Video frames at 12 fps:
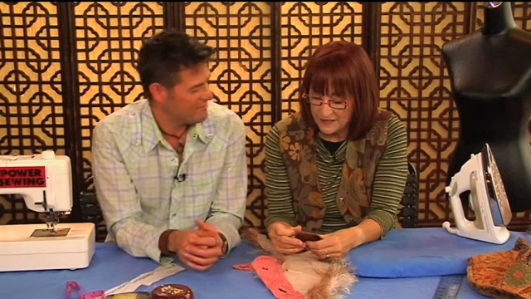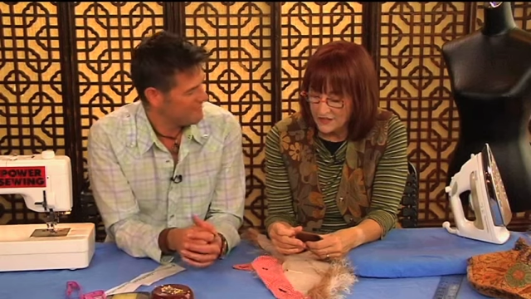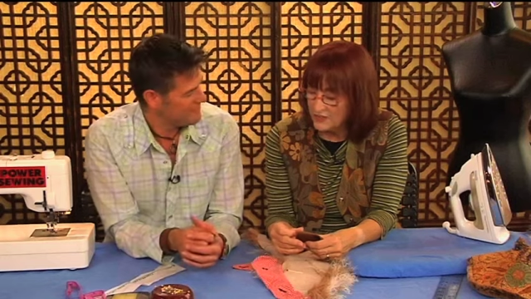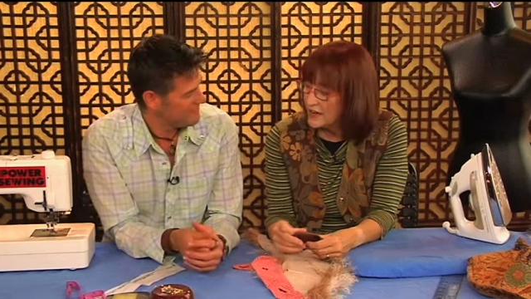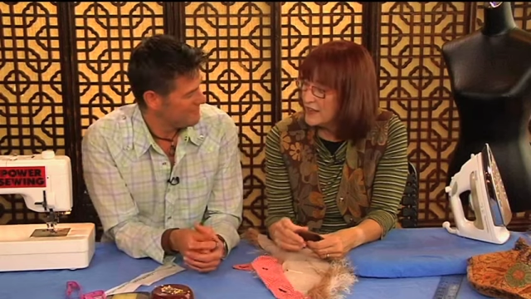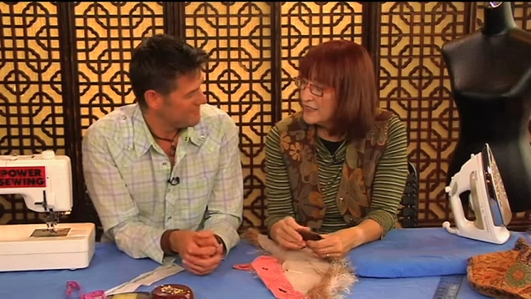
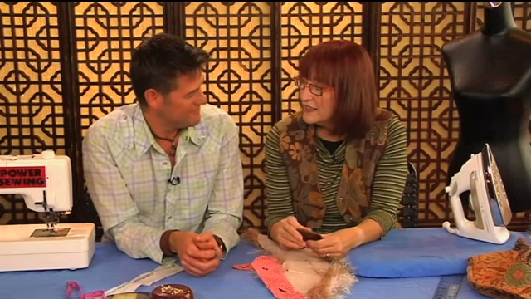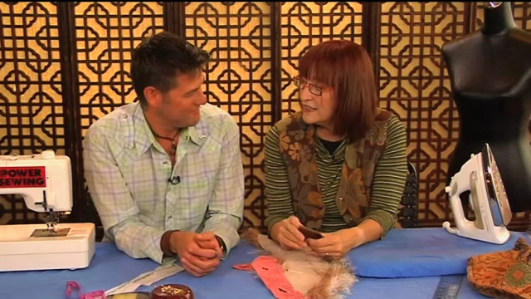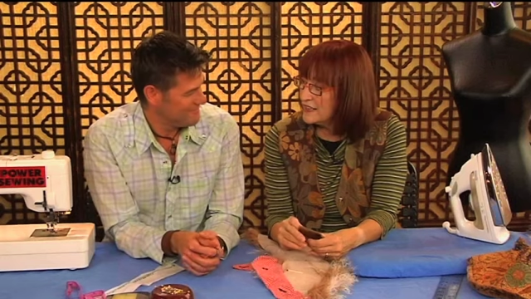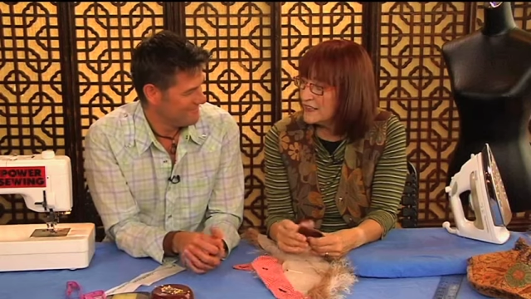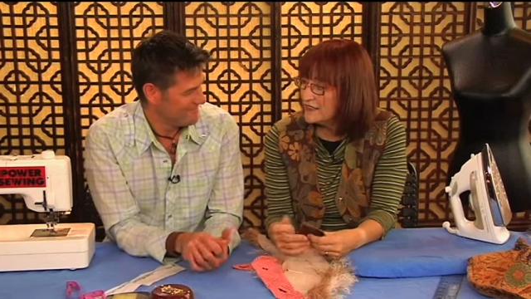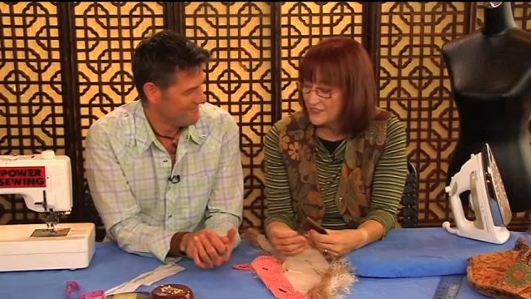Speaker 1: Good
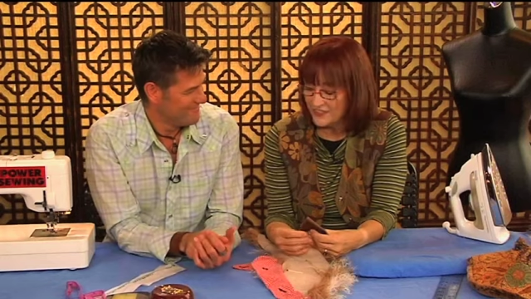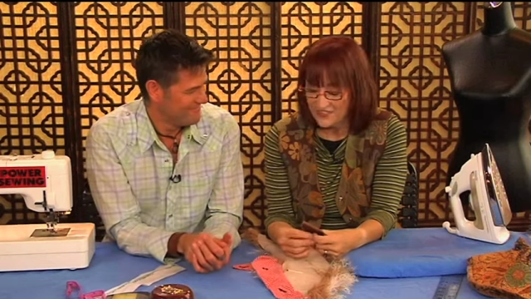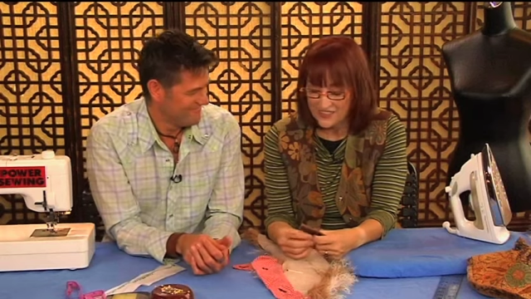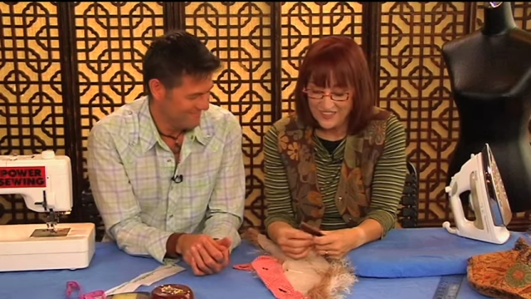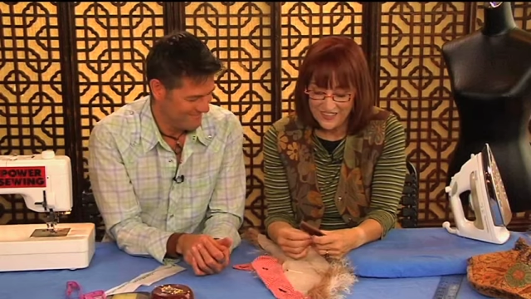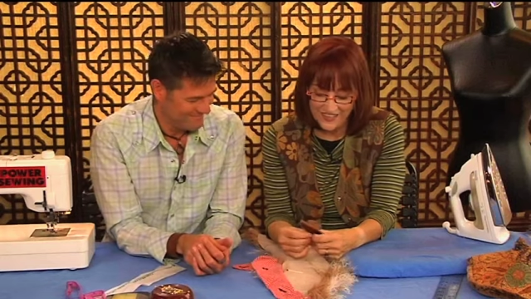idea.
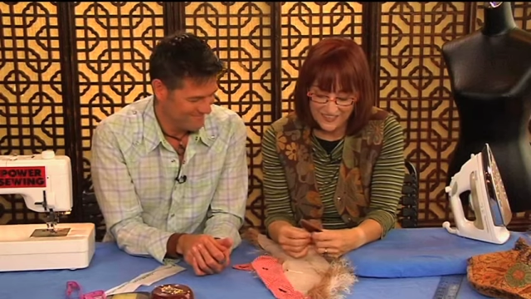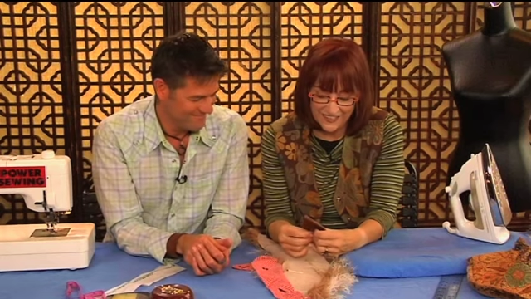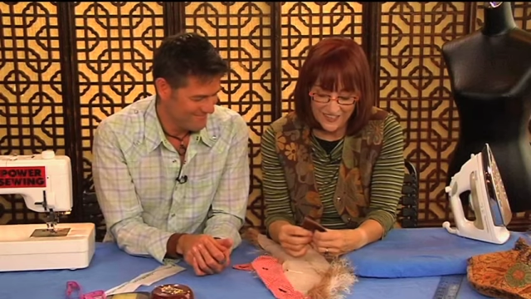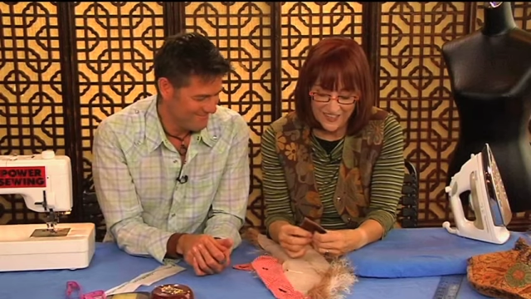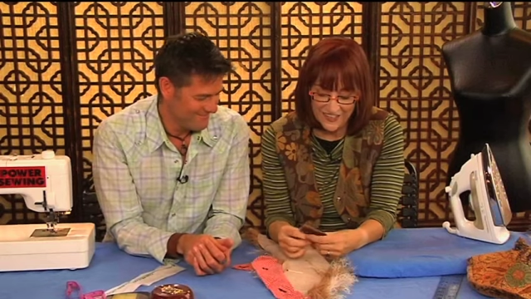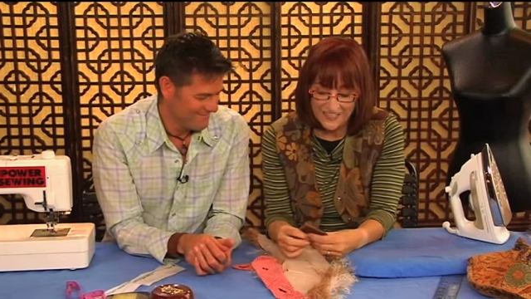Good
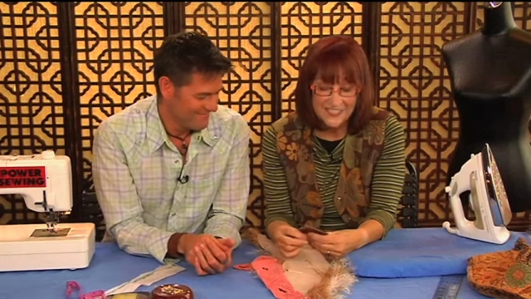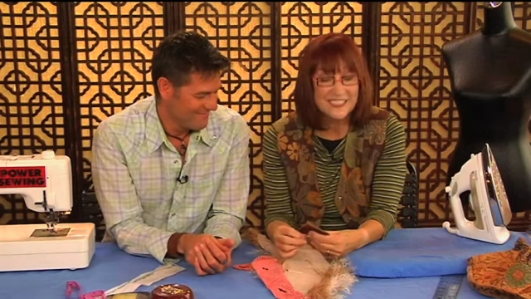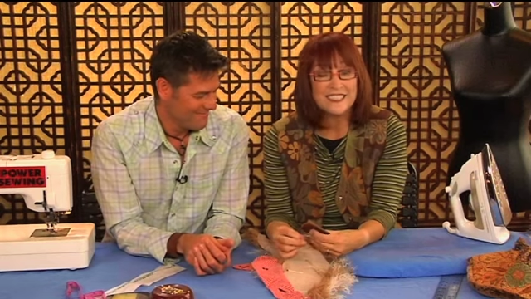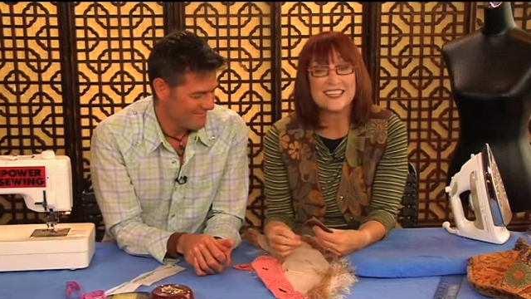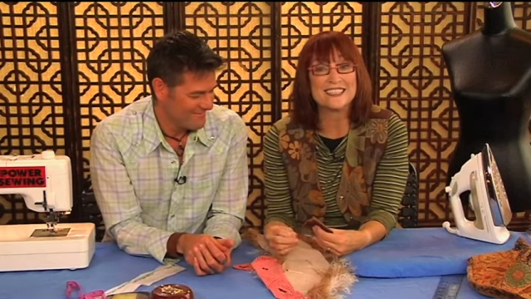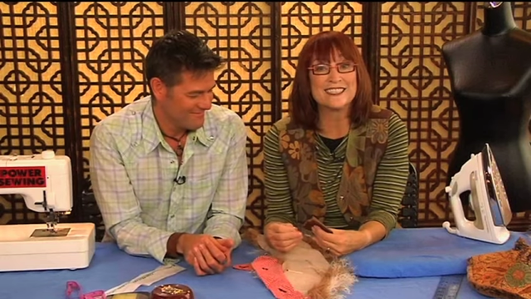idea. He
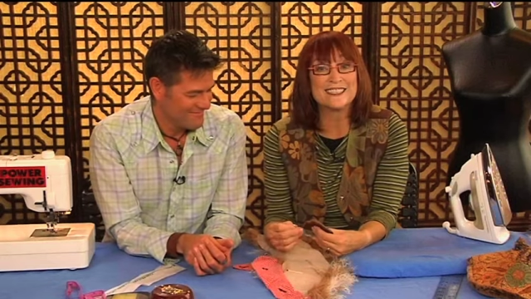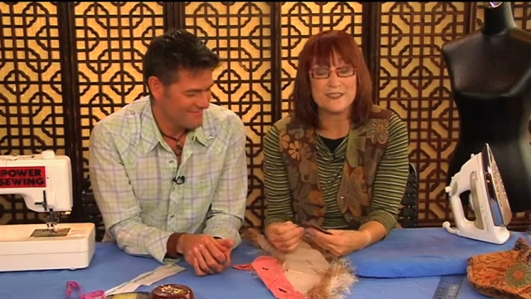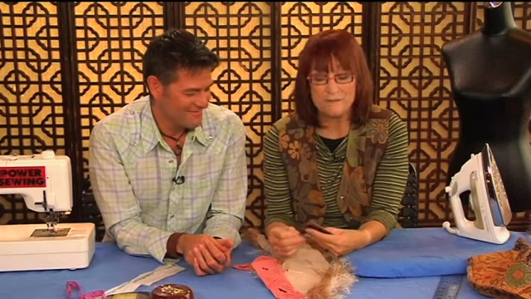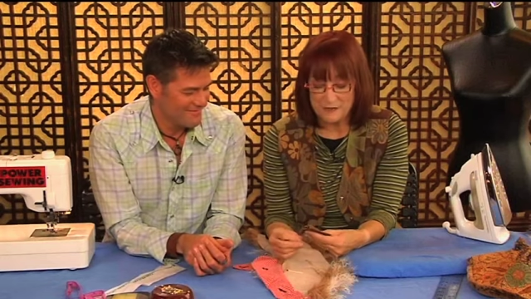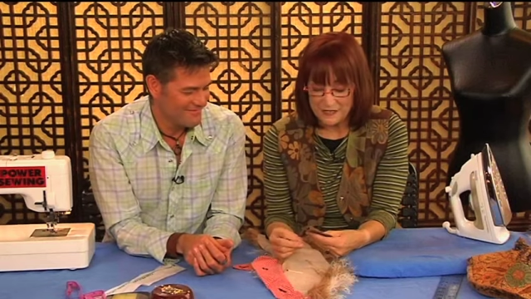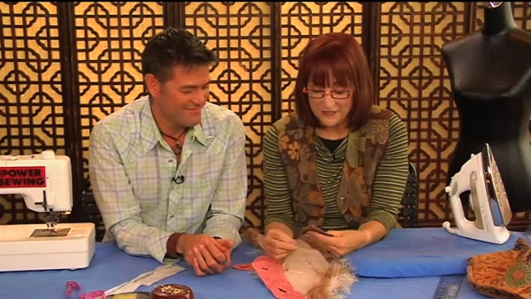doesn't like to
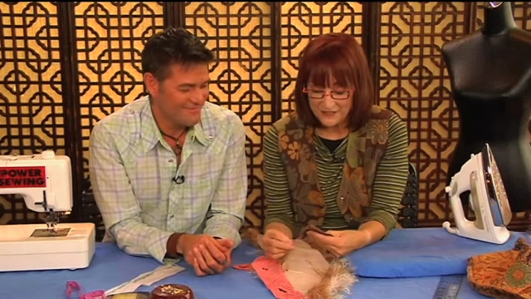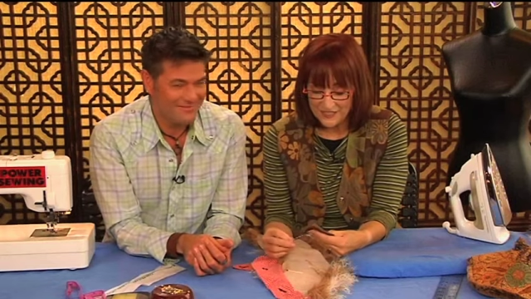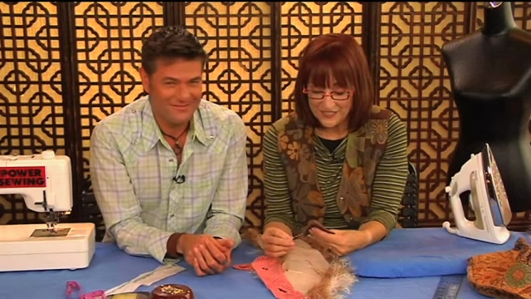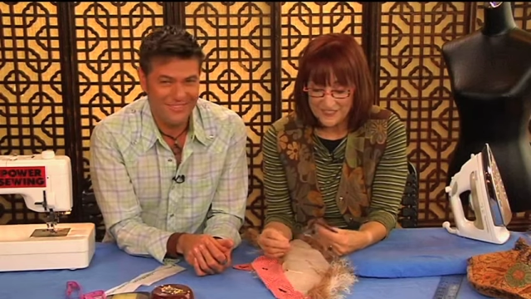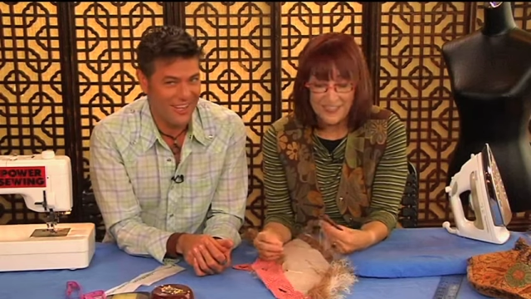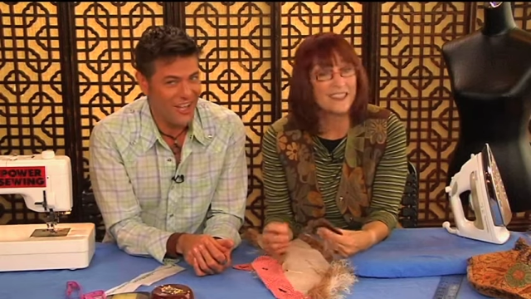sew buttons on
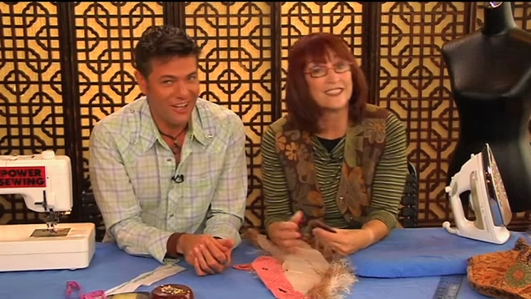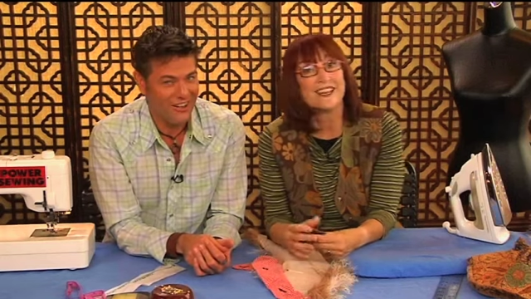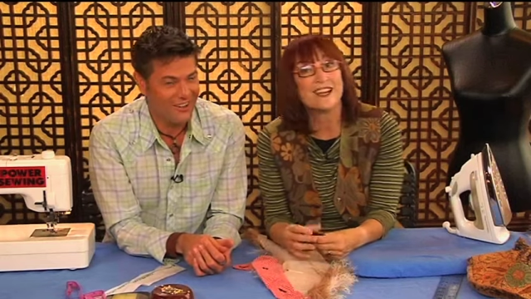a second no.